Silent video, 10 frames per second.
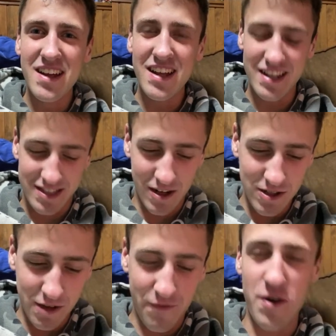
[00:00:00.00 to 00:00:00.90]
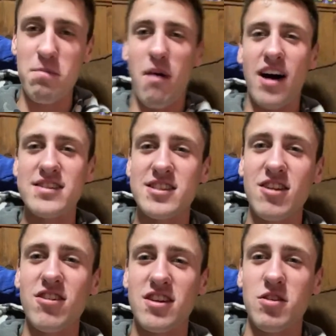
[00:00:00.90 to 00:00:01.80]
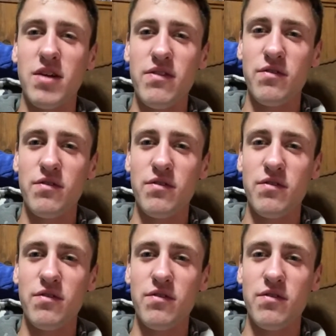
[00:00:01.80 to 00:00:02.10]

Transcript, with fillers: Is yours Vermonster? Do you live in